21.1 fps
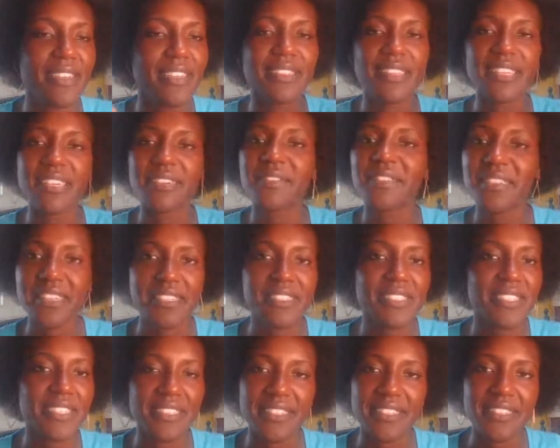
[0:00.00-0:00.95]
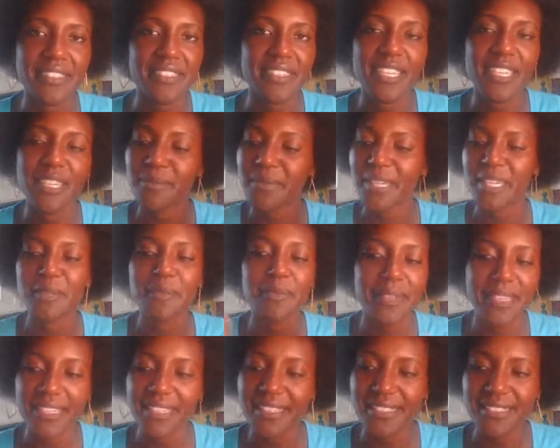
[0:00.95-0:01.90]
and love on each other and be
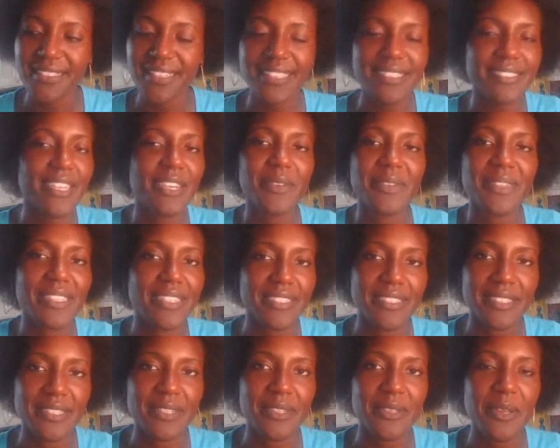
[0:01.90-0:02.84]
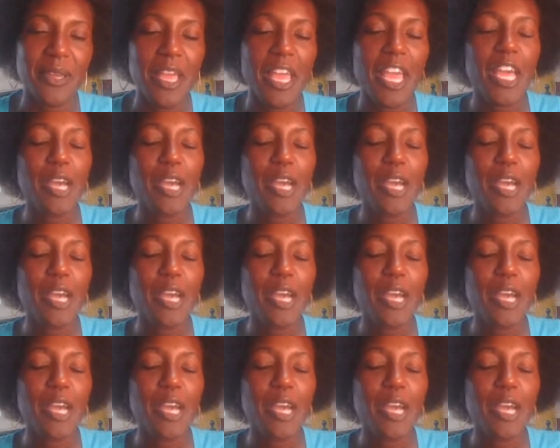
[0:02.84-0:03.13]
in peace. That's all we need to do.